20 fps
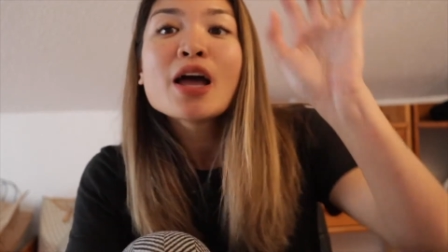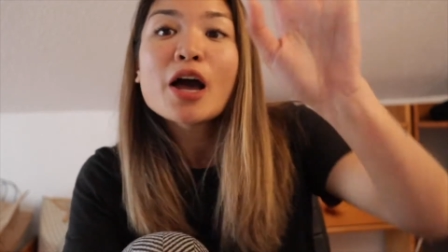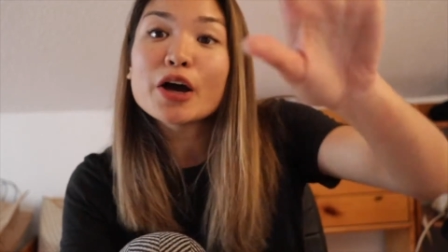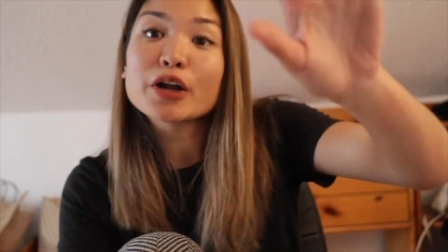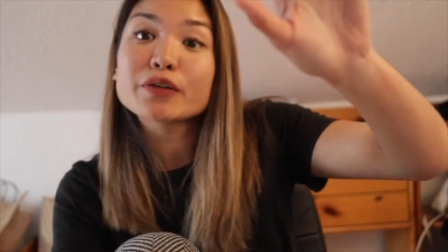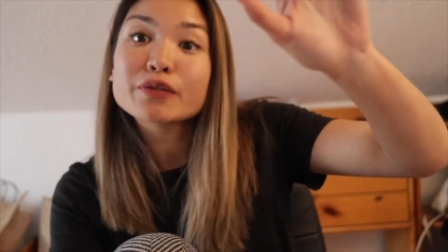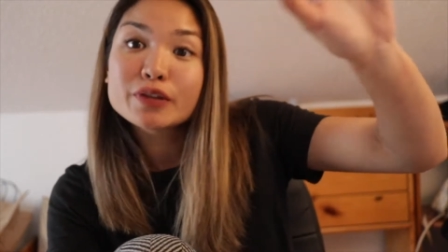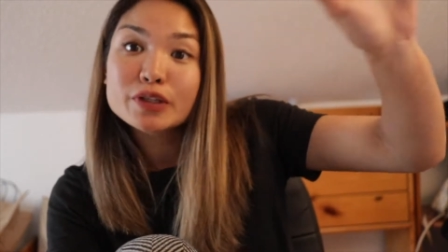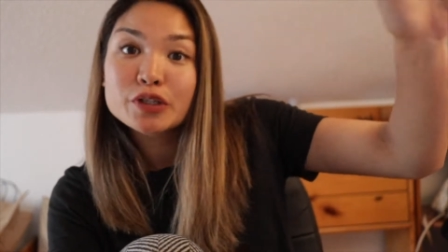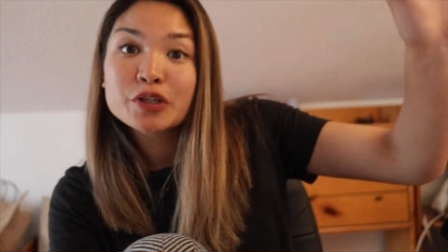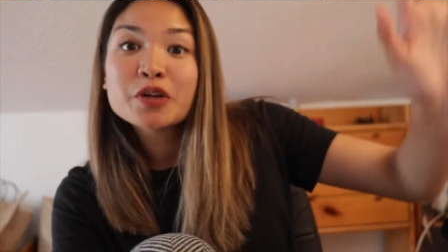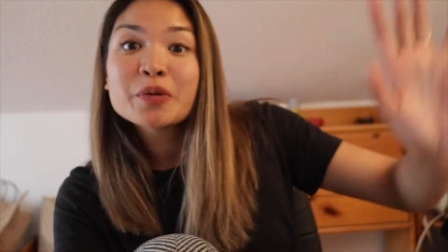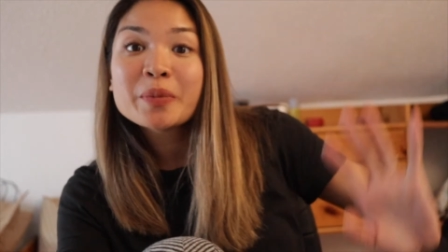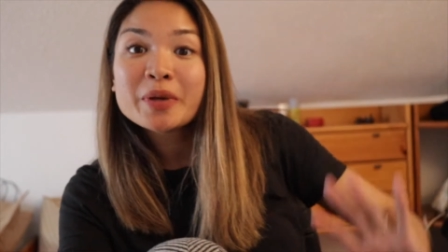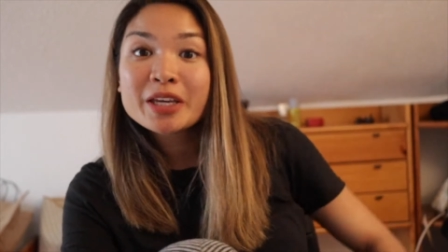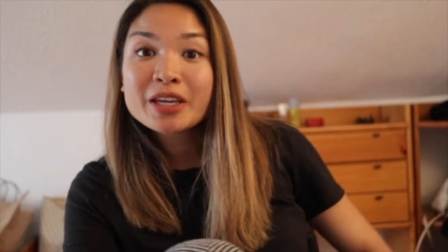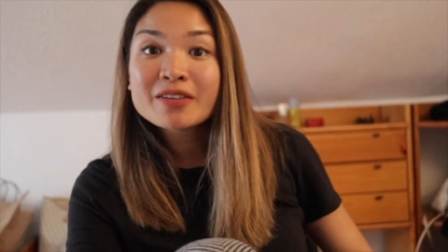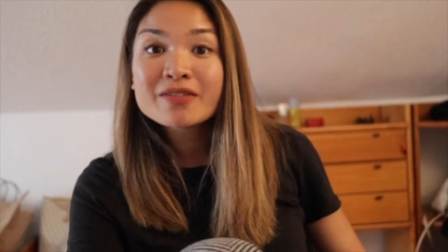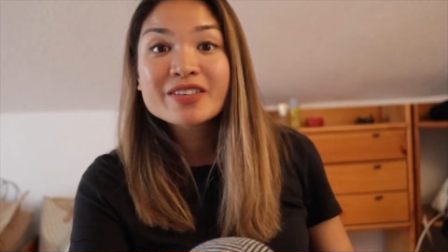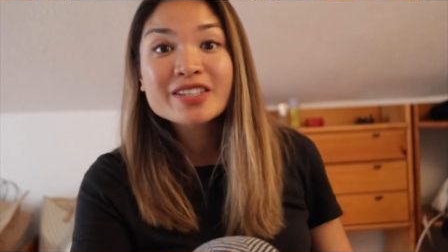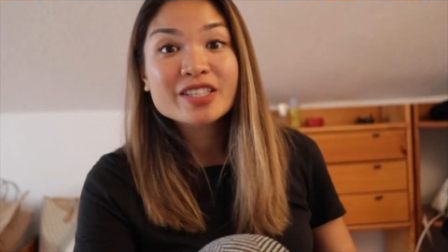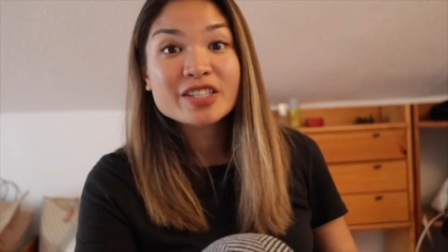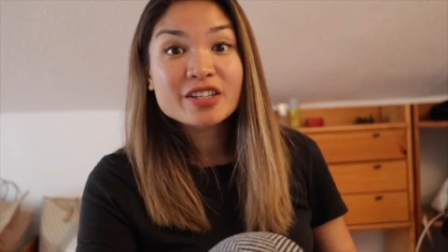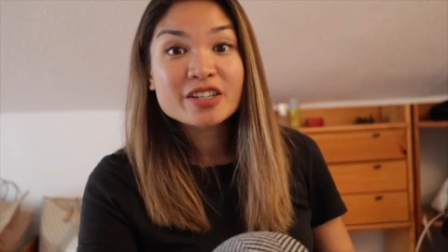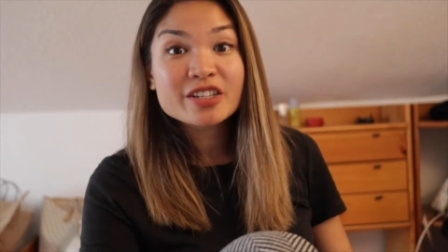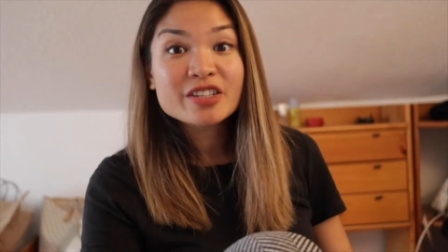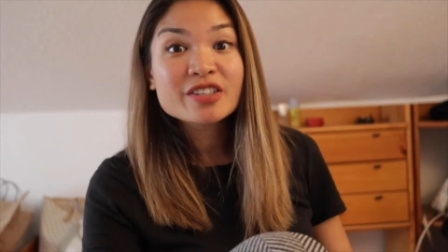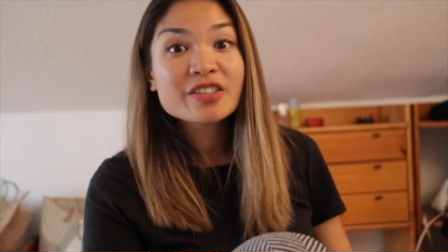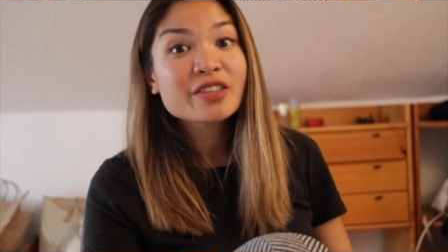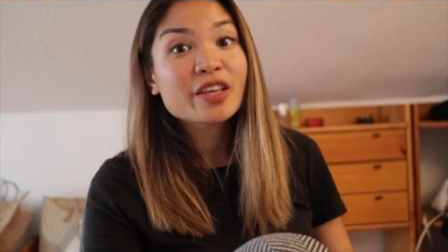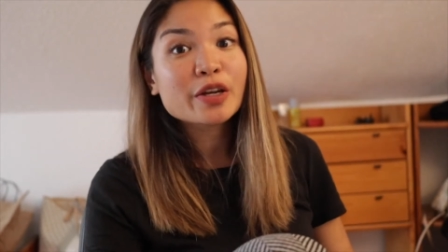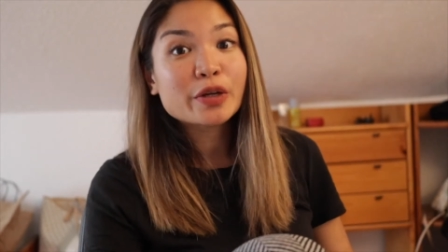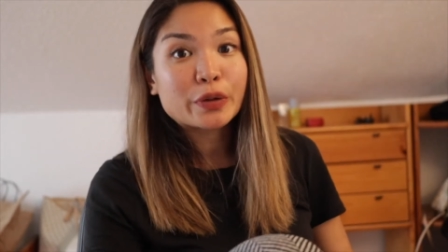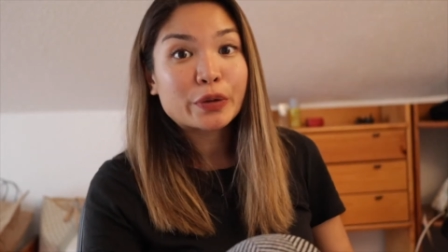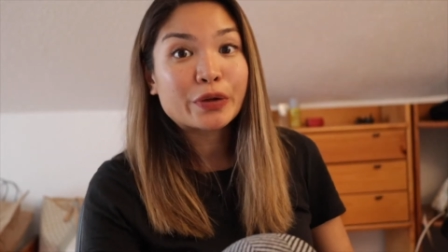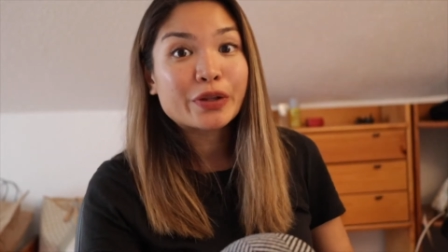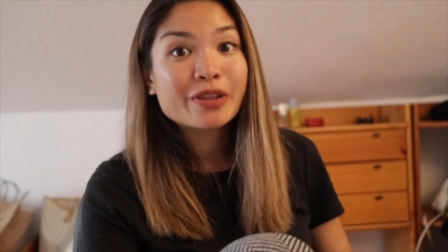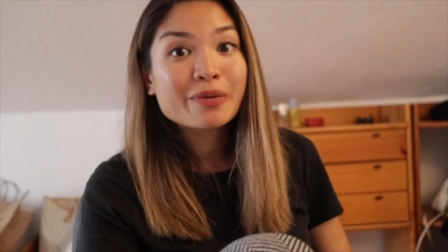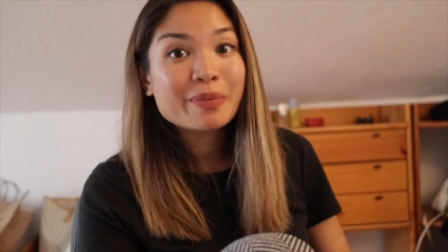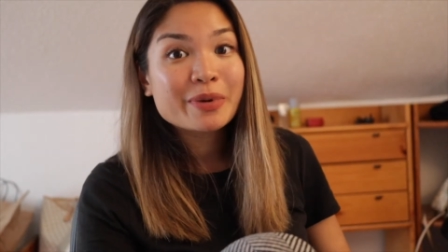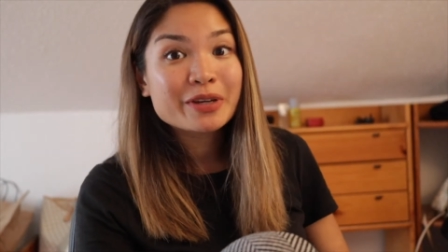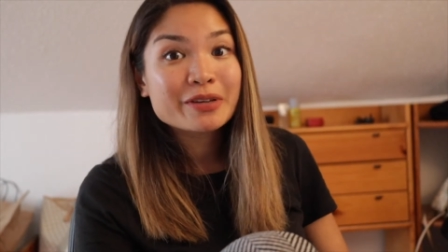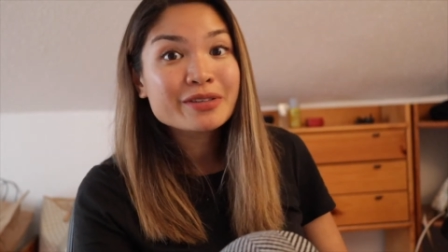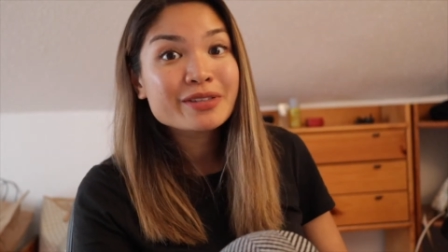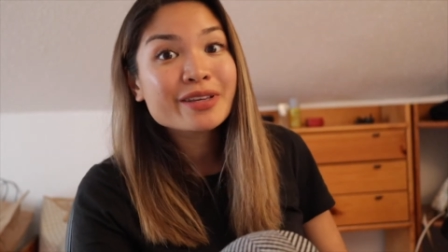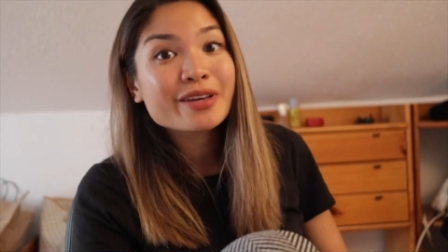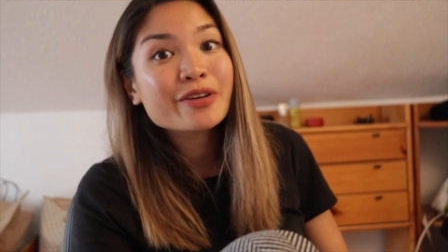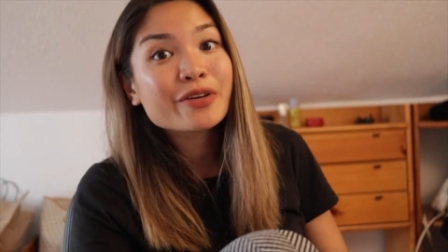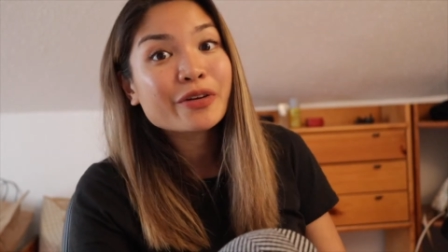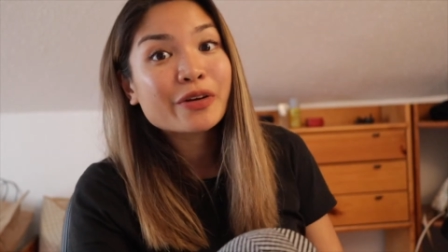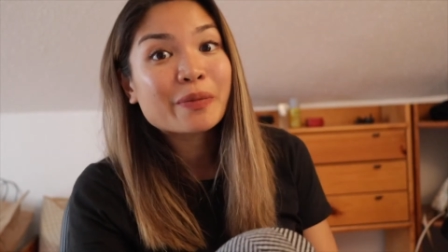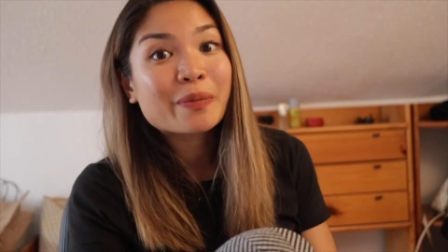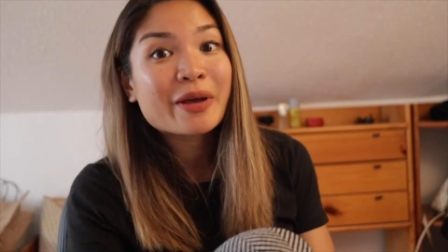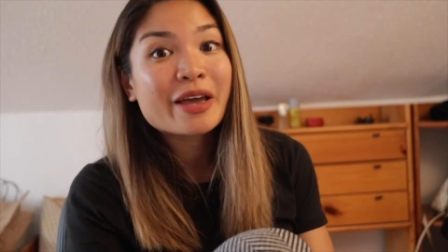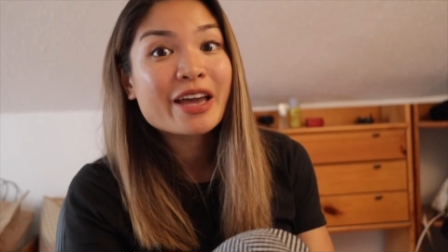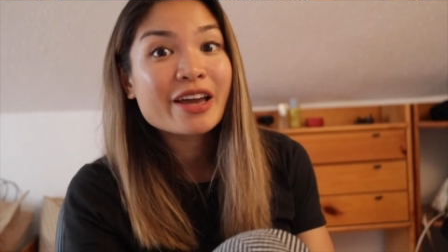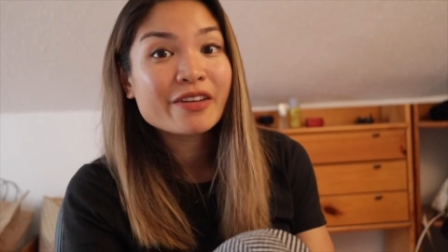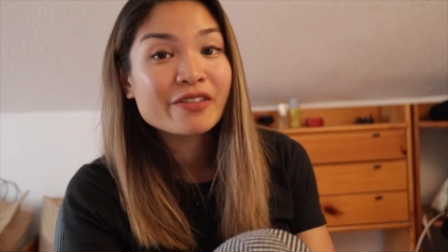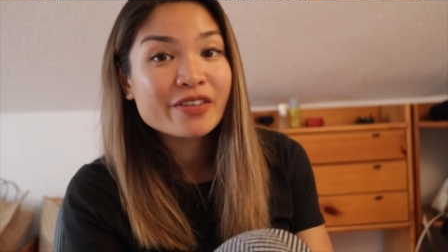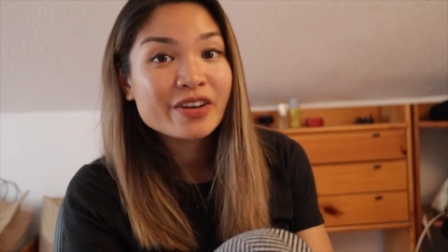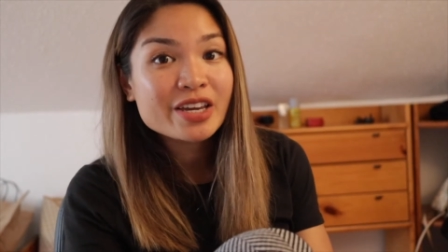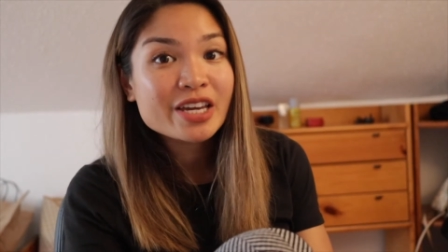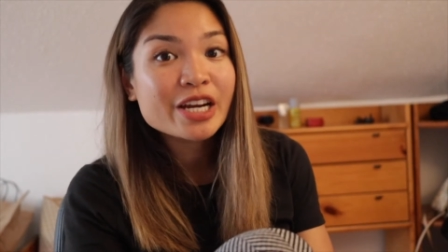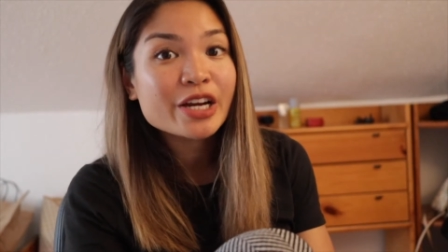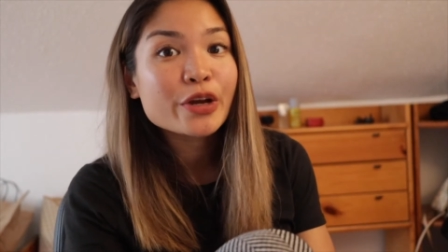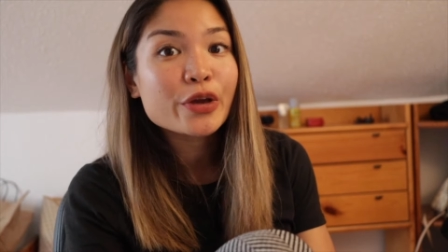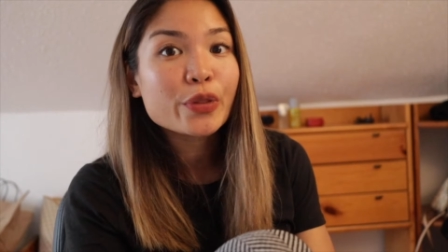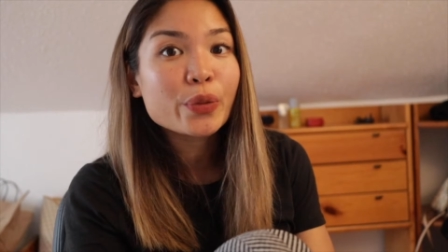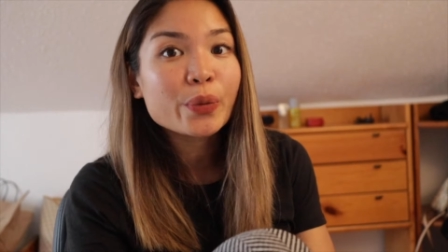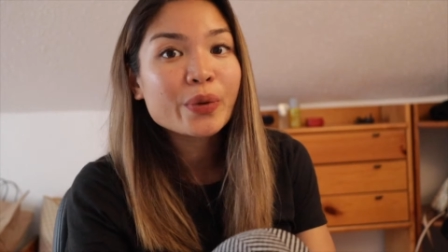Out of the 2 million visitors that go to the Picos de Europa every year,